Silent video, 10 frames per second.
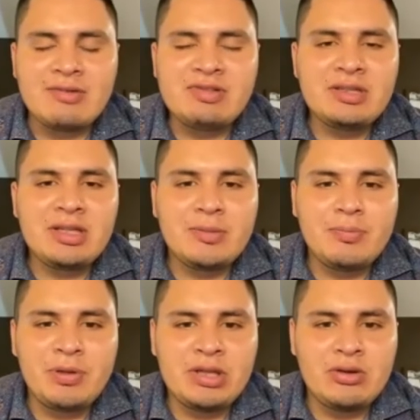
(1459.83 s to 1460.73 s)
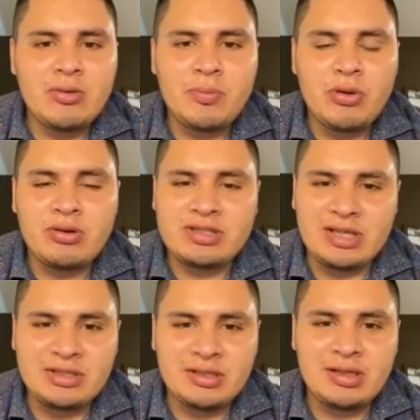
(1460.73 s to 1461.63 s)
I've seen the political
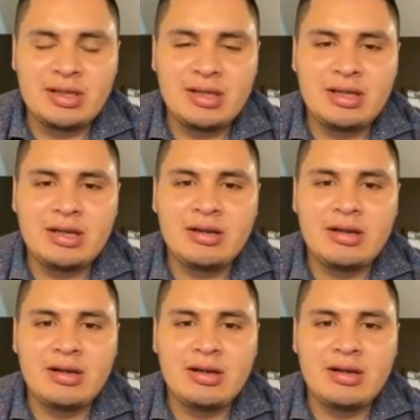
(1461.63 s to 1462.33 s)
polarization in